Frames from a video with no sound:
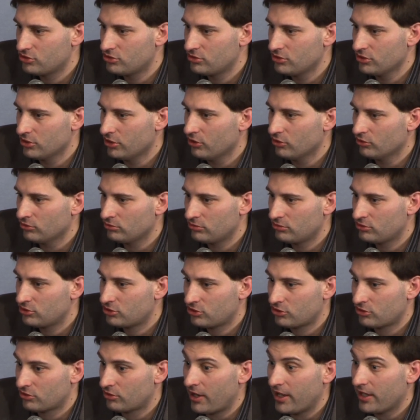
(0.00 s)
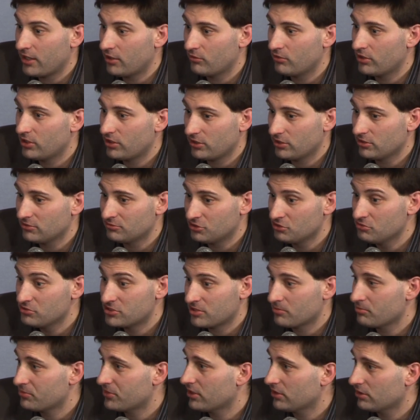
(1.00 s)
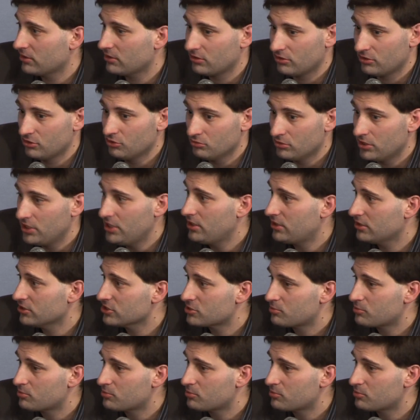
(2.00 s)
you know, trying to really do something unique and